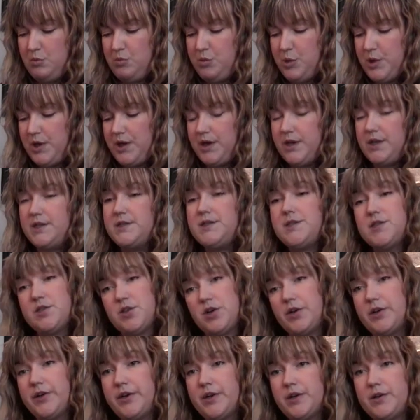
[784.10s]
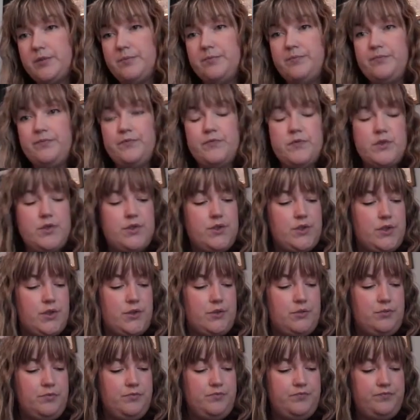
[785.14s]
but it started. So
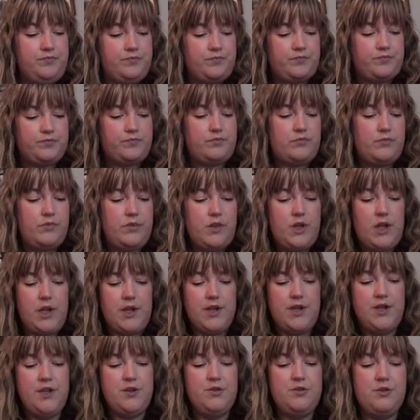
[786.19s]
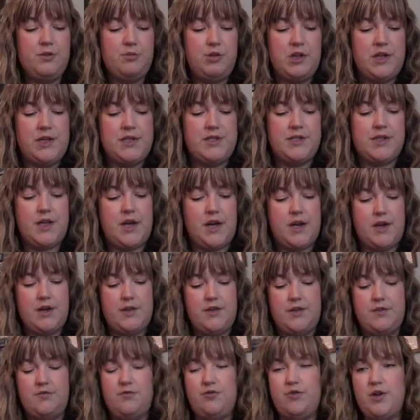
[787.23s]
I need to replace that
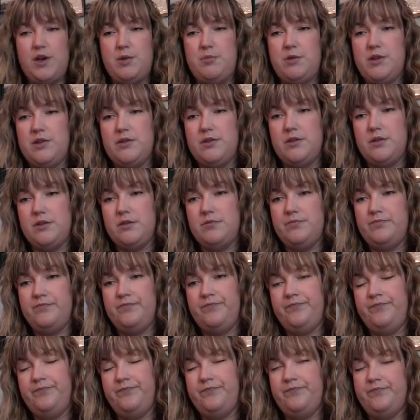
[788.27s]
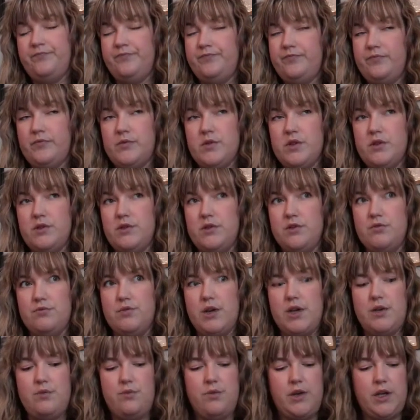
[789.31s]
and then frame it the
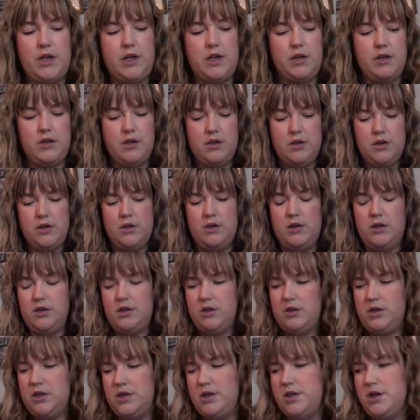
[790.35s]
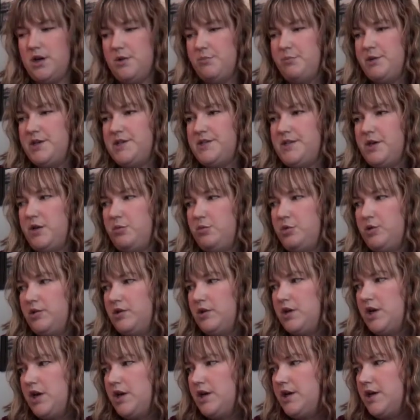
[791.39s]
right way, not mess up on
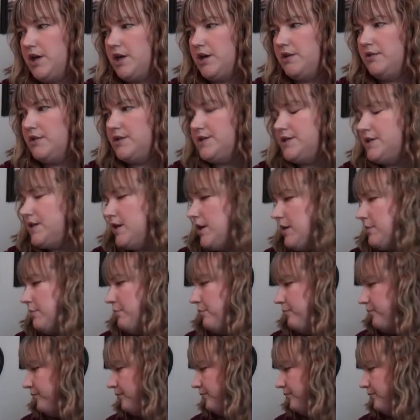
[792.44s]
cutting it this time.